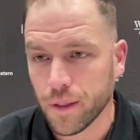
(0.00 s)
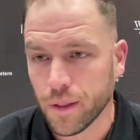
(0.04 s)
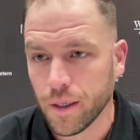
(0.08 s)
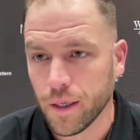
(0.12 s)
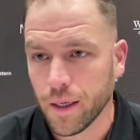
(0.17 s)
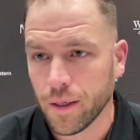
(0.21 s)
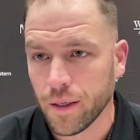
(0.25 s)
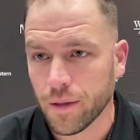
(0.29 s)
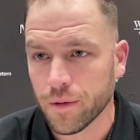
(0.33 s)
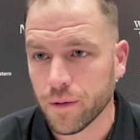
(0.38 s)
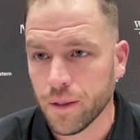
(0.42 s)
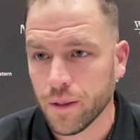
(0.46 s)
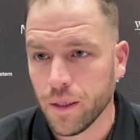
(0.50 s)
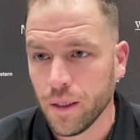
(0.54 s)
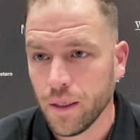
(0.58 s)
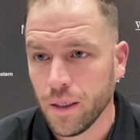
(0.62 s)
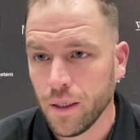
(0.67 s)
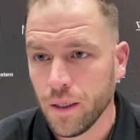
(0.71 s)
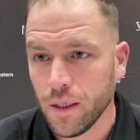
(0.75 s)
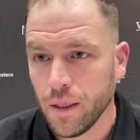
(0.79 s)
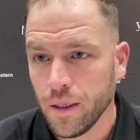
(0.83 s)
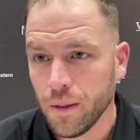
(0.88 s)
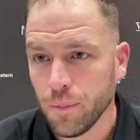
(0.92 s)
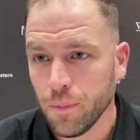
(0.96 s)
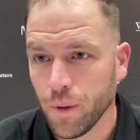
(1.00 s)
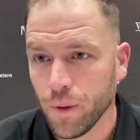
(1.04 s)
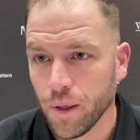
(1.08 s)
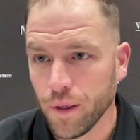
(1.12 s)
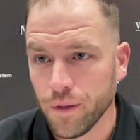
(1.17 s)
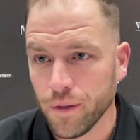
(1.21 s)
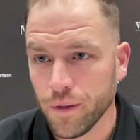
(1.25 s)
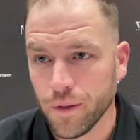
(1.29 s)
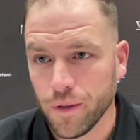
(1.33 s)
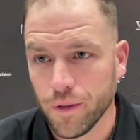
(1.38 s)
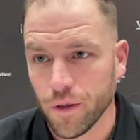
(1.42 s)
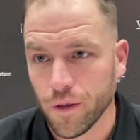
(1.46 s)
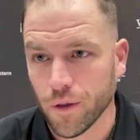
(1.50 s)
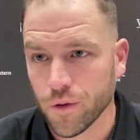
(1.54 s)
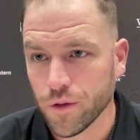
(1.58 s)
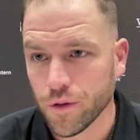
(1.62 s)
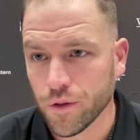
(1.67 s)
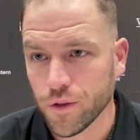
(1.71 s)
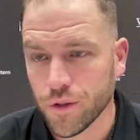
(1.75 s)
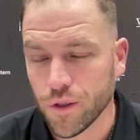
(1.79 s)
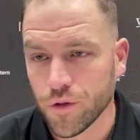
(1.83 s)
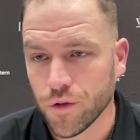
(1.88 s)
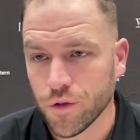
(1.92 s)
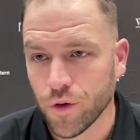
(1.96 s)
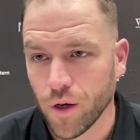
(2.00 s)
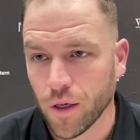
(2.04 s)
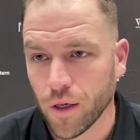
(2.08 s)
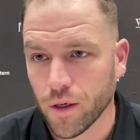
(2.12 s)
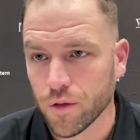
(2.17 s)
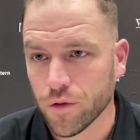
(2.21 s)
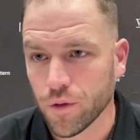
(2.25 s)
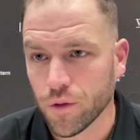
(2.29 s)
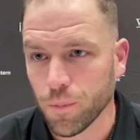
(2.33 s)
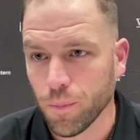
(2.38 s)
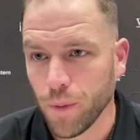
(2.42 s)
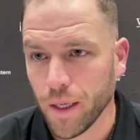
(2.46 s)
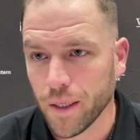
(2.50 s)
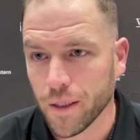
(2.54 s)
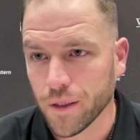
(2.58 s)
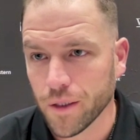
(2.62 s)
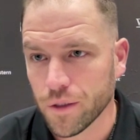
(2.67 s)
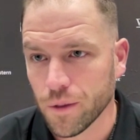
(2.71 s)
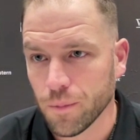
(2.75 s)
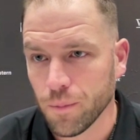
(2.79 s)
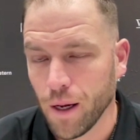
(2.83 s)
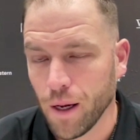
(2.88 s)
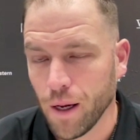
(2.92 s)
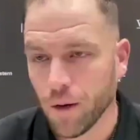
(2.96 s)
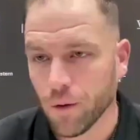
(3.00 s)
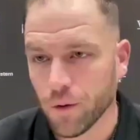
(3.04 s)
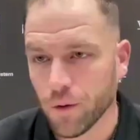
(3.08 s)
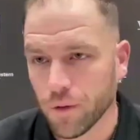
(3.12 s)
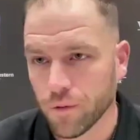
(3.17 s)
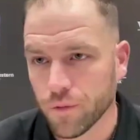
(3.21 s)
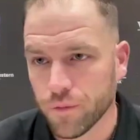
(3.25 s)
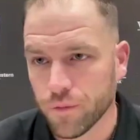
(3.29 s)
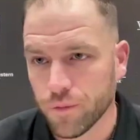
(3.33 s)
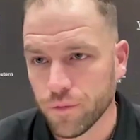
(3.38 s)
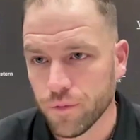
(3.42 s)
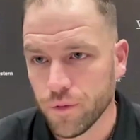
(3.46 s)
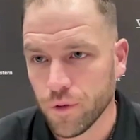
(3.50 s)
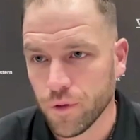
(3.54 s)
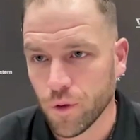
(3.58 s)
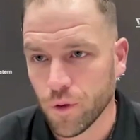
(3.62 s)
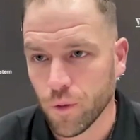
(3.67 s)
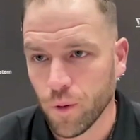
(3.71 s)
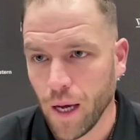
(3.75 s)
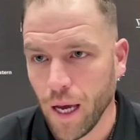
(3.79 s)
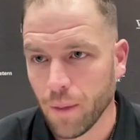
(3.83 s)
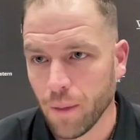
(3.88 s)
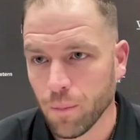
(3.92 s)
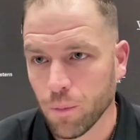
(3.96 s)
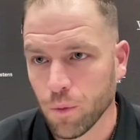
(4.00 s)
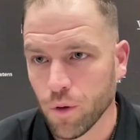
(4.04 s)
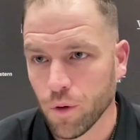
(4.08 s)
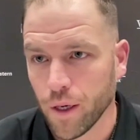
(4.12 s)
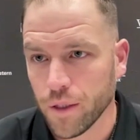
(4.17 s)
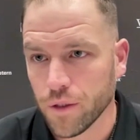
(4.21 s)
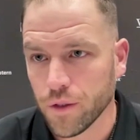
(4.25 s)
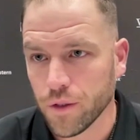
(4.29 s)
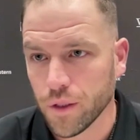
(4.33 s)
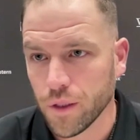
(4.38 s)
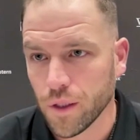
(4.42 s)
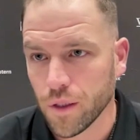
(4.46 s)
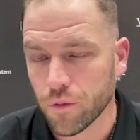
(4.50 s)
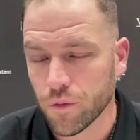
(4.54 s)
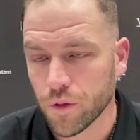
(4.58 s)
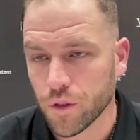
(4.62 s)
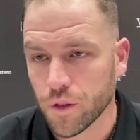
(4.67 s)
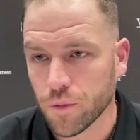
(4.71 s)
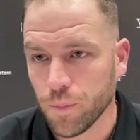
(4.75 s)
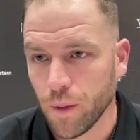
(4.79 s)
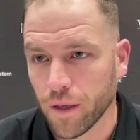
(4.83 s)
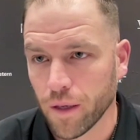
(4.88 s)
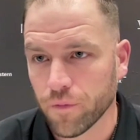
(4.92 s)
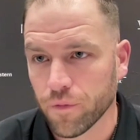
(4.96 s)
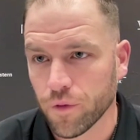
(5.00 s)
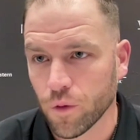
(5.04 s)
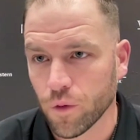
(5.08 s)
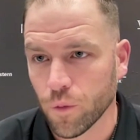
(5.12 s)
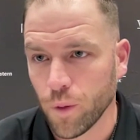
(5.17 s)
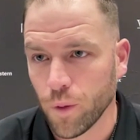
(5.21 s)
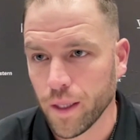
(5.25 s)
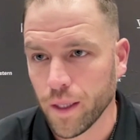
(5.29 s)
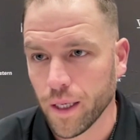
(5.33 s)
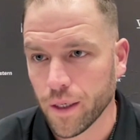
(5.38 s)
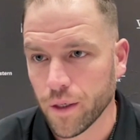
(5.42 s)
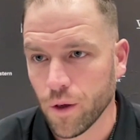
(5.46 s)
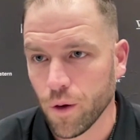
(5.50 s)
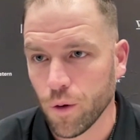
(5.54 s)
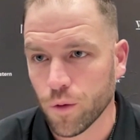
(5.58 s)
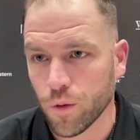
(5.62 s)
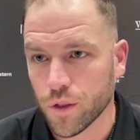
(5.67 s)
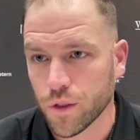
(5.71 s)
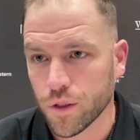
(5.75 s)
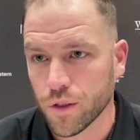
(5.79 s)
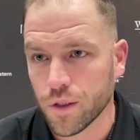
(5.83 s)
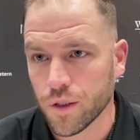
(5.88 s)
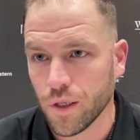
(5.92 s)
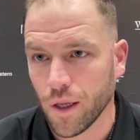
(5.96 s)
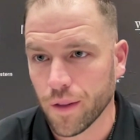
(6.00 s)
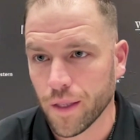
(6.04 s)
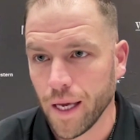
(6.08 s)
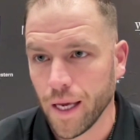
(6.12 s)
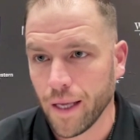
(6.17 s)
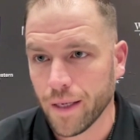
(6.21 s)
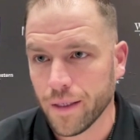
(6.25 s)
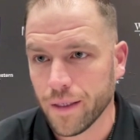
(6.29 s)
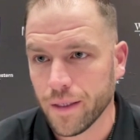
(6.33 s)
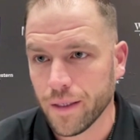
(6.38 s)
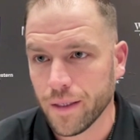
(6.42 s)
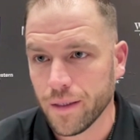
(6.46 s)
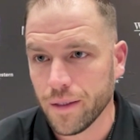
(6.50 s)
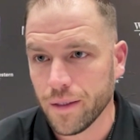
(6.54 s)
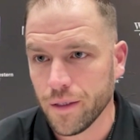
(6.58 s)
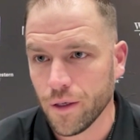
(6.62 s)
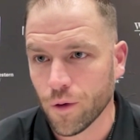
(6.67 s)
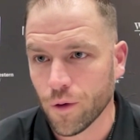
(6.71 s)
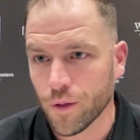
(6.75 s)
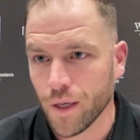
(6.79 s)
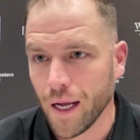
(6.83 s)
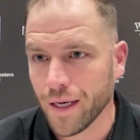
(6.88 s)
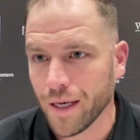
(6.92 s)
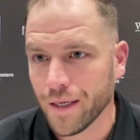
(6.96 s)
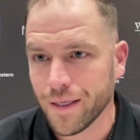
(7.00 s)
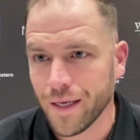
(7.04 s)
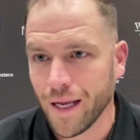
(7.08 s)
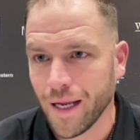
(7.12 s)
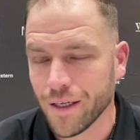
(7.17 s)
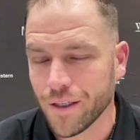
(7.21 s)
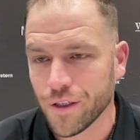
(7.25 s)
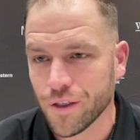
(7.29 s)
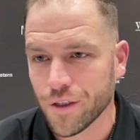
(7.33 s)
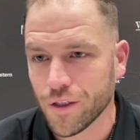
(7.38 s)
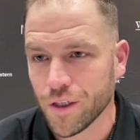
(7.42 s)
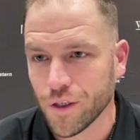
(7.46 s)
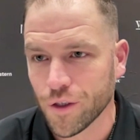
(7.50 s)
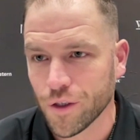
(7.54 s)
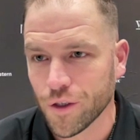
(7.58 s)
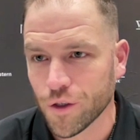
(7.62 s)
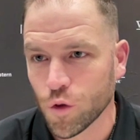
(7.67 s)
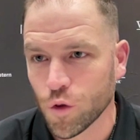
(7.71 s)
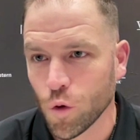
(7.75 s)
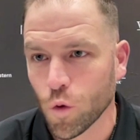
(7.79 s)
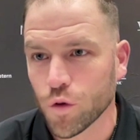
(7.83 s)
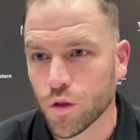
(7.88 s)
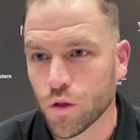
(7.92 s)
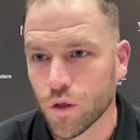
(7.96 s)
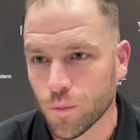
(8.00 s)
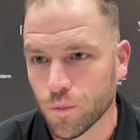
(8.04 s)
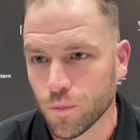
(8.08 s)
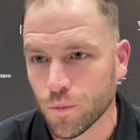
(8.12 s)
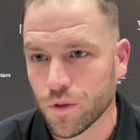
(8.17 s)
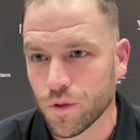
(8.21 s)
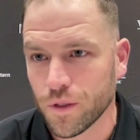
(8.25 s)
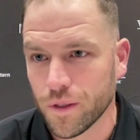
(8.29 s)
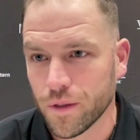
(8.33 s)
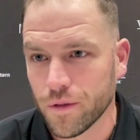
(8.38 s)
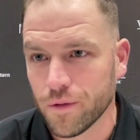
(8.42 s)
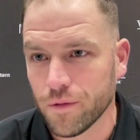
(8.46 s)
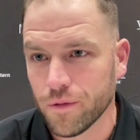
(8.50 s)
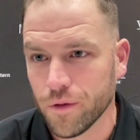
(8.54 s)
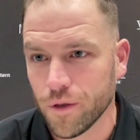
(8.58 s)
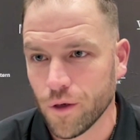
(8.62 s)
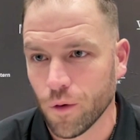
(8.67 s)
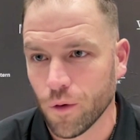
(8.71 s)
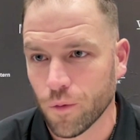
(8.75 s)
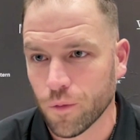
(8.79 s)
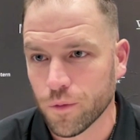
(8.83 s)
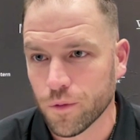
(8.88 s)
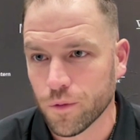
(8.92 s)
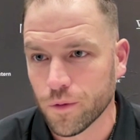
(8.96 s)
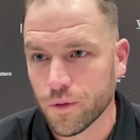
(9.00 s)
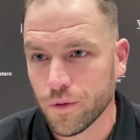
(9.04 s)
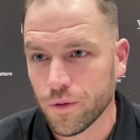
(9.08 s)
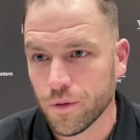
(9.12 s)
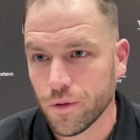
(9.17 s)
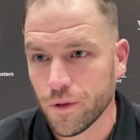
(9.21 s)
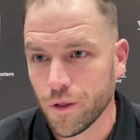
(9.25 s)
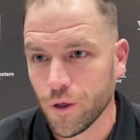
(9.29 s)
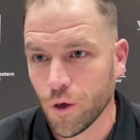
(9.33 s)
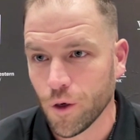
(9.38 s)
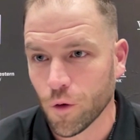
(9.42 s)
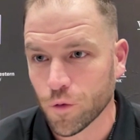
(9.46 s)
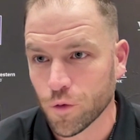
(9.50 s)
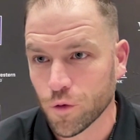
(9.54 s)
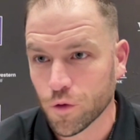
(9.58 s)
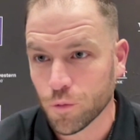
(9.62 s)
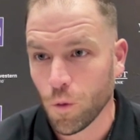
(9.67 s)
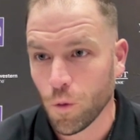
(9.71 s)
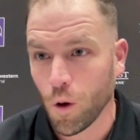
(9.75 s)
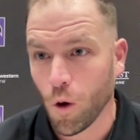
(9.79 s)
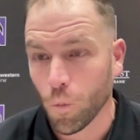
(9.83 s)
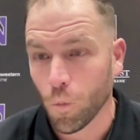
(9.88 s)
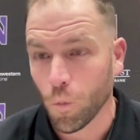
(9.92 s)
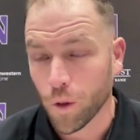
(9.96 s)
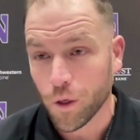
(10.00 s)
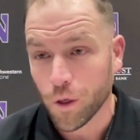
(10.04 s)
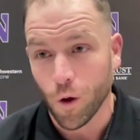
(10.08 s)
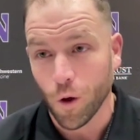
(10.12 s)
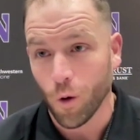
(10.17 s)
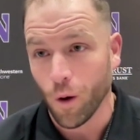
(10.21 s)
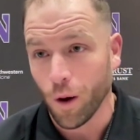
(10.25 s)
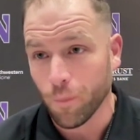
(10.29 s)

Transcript: But, you know, just a tremendous amount of, you know, admiration and respect for the way that coach has done that, you know, not just in a short term, you know, small window.